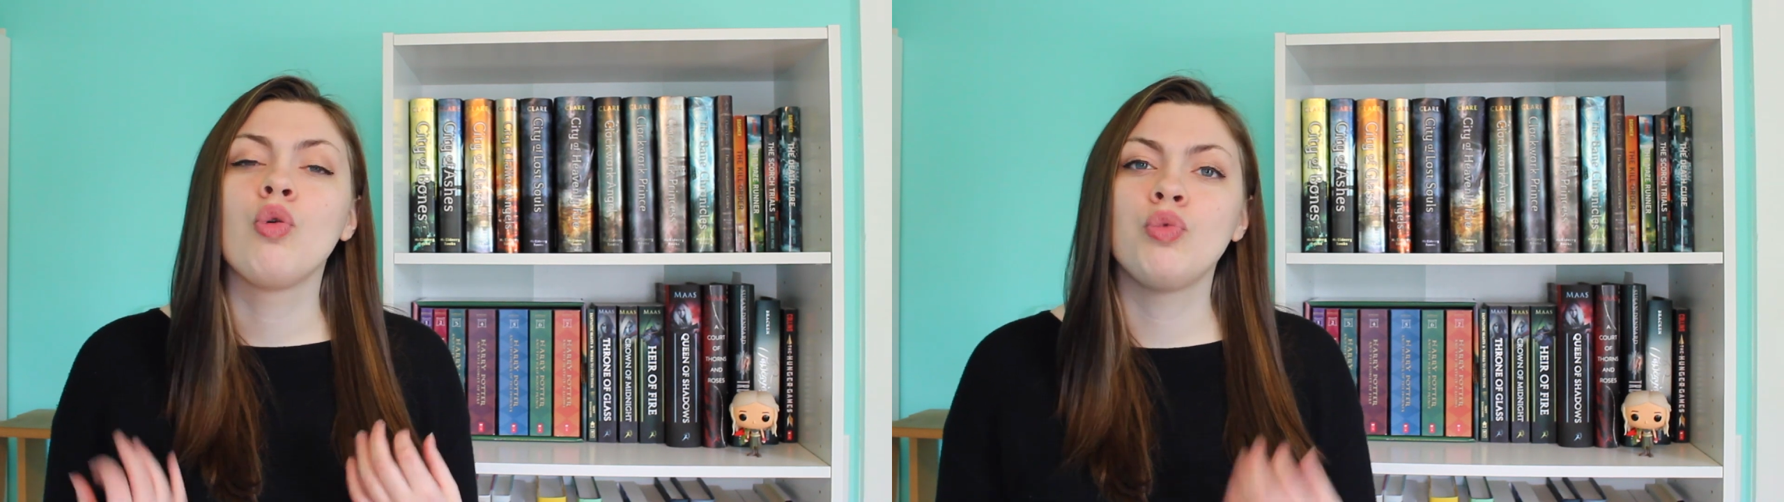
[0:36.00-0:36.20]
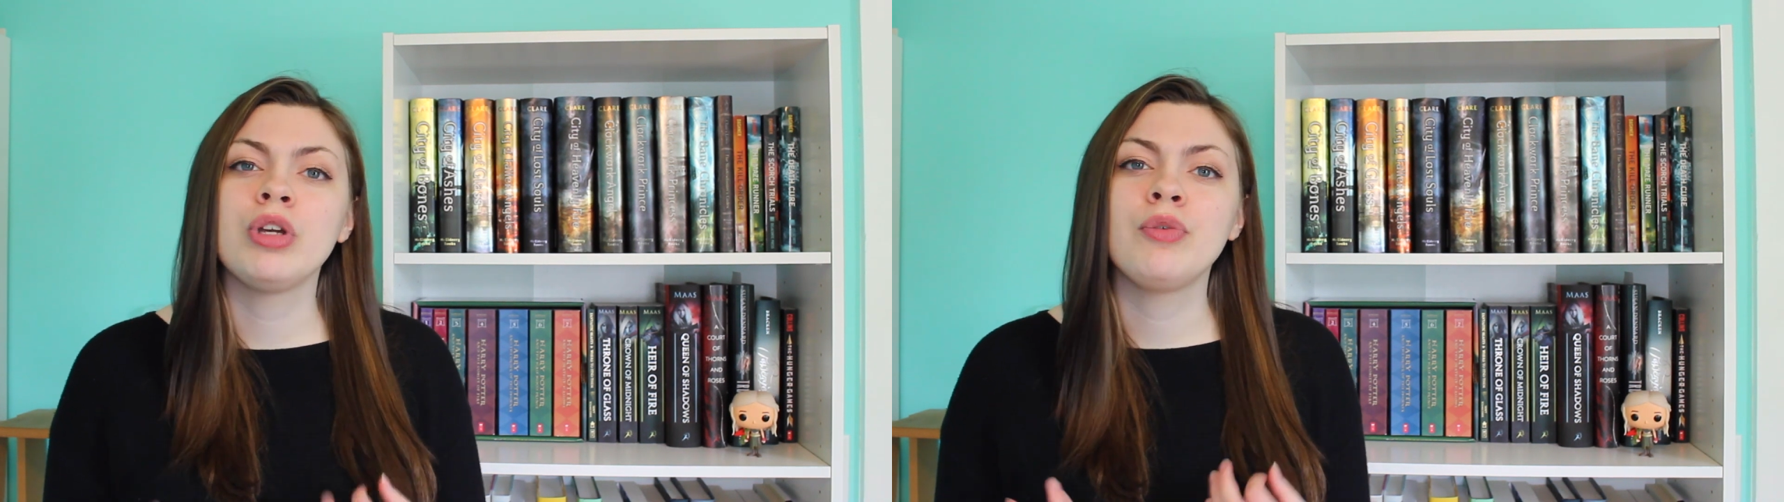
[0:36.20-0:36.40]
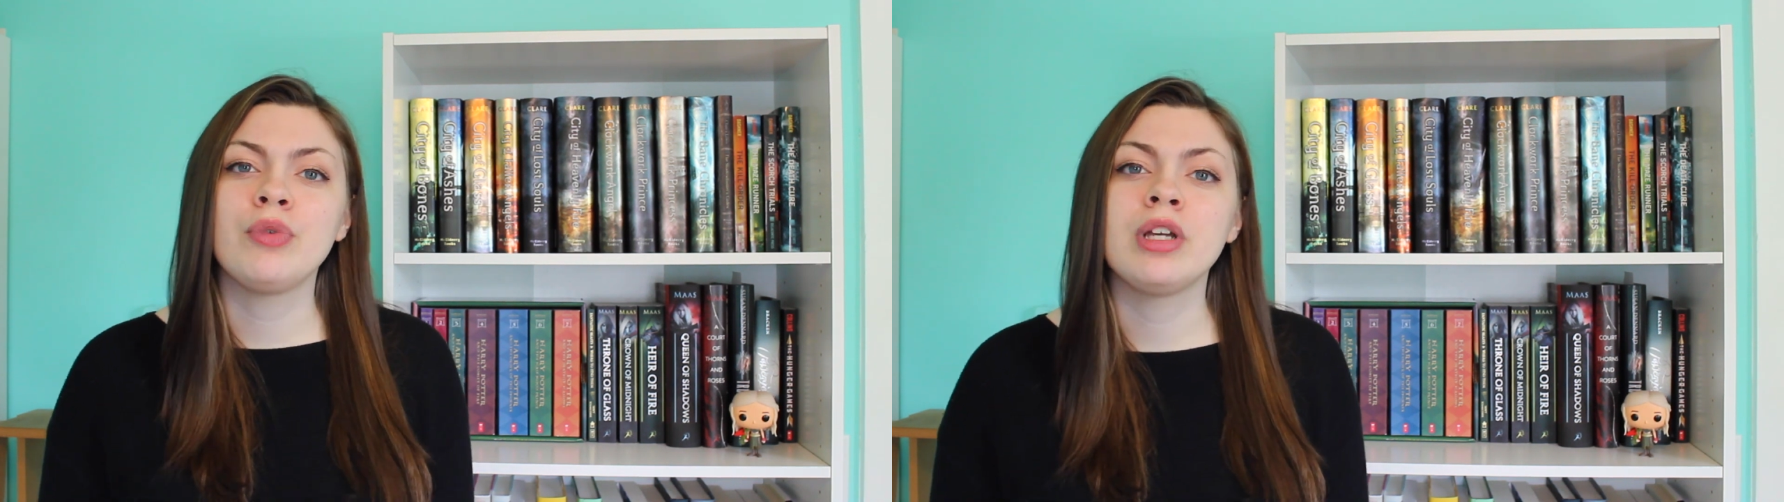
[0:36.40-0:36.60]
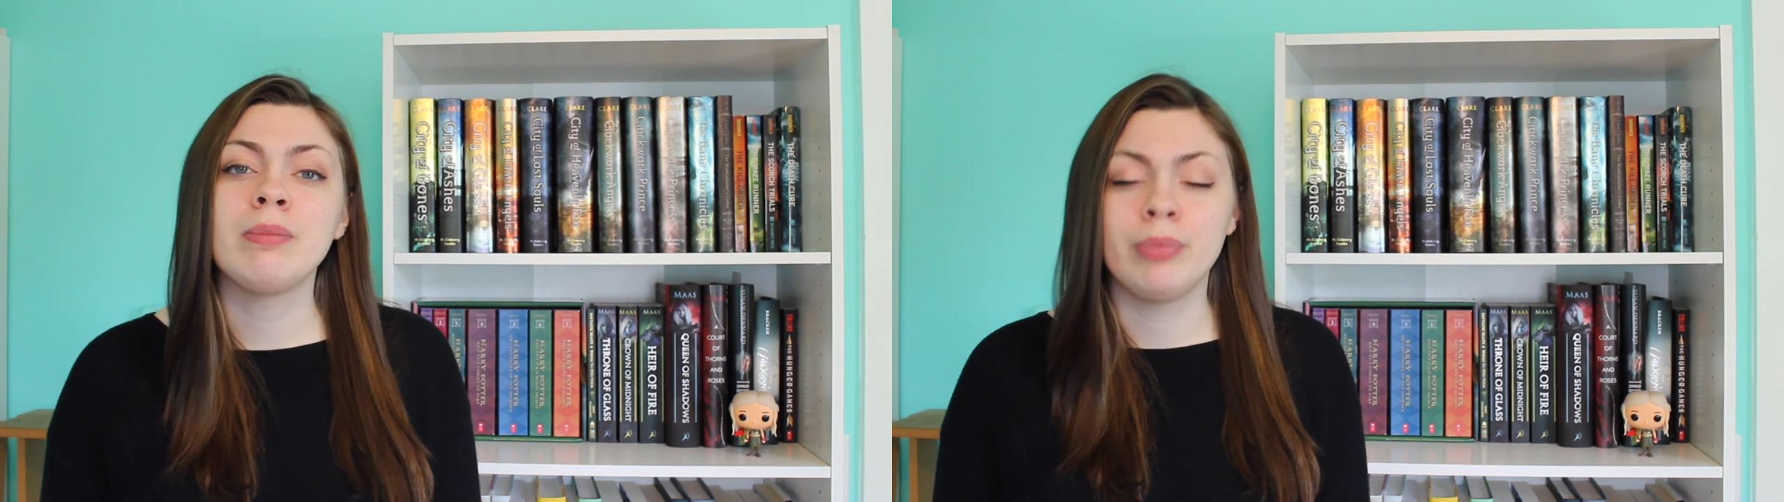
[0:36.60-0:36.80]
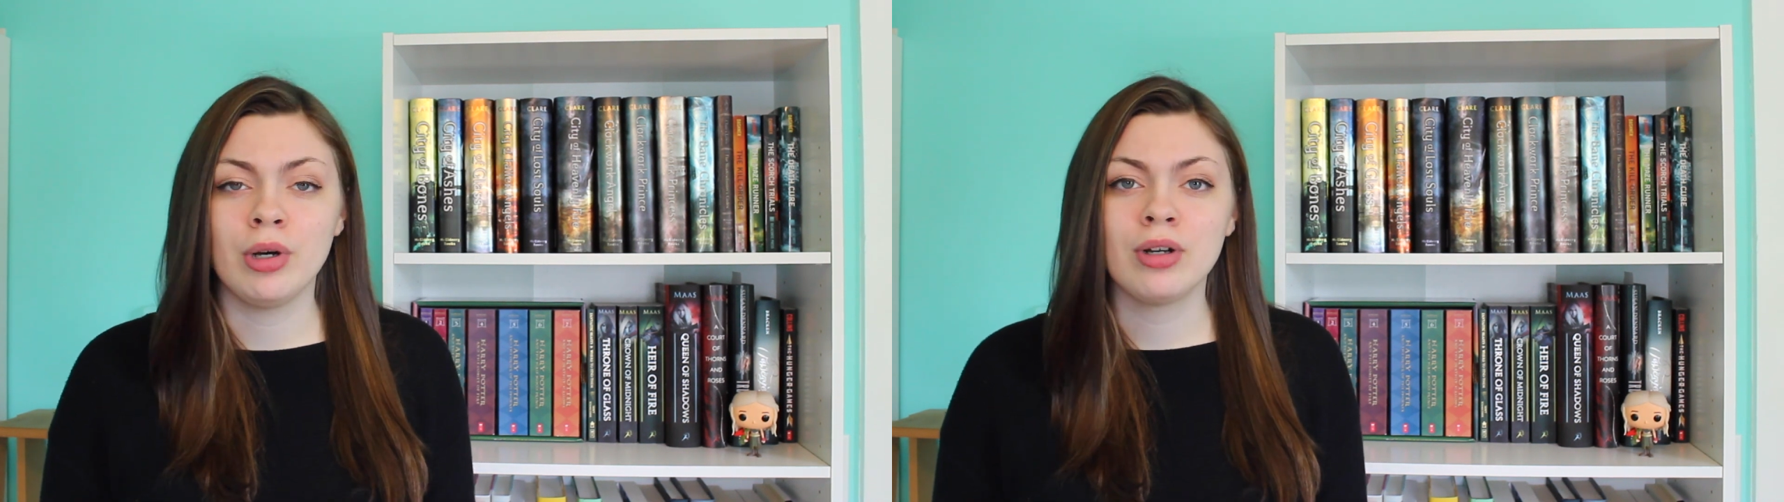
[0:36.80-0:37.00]

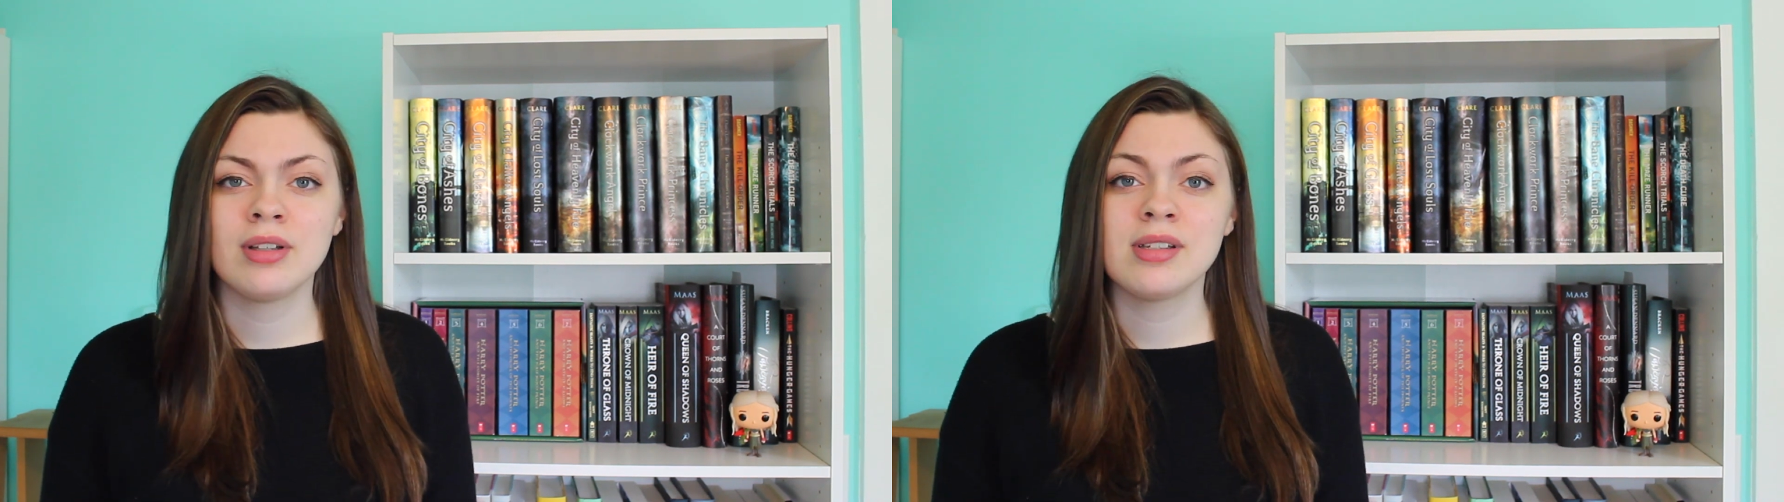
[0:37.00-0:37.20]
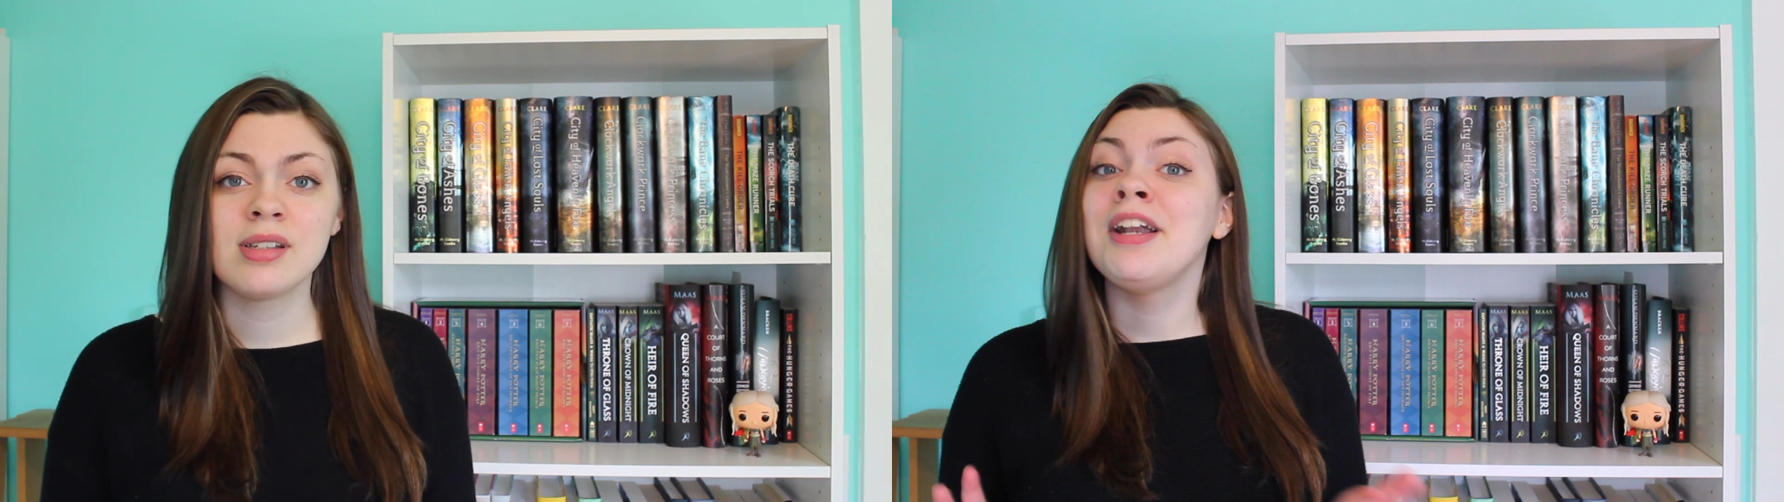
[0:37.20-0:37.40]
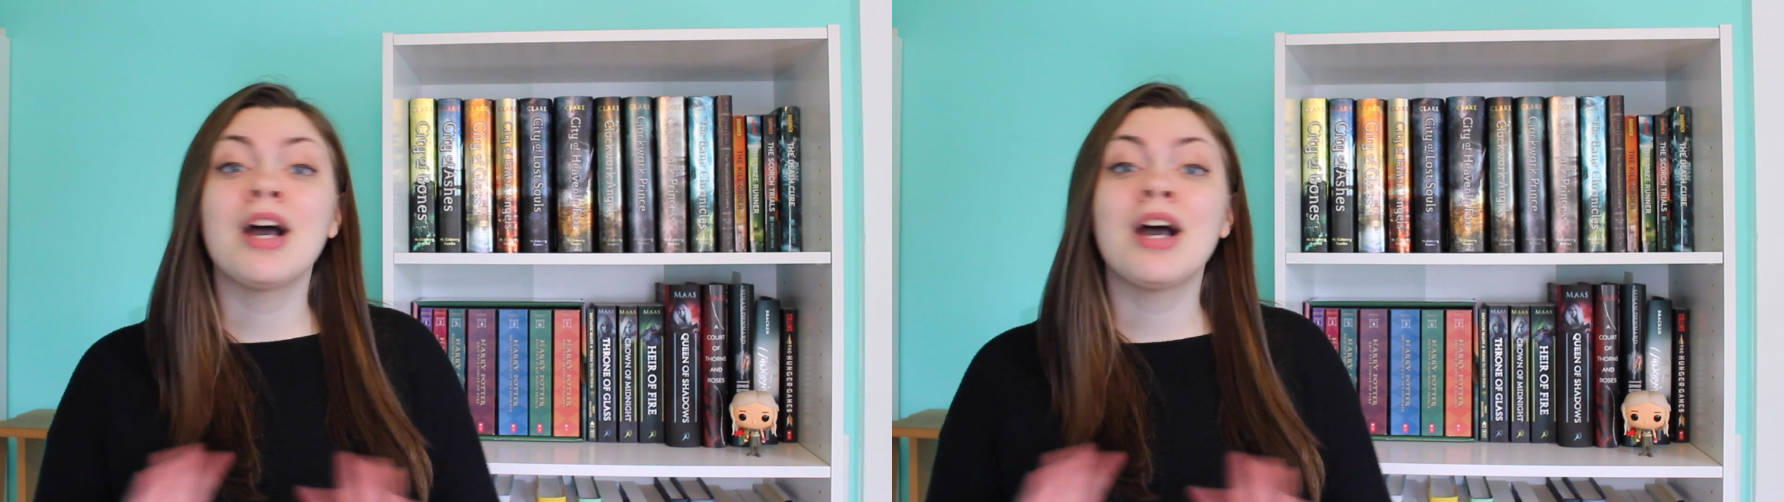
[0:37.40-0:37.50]
reread books.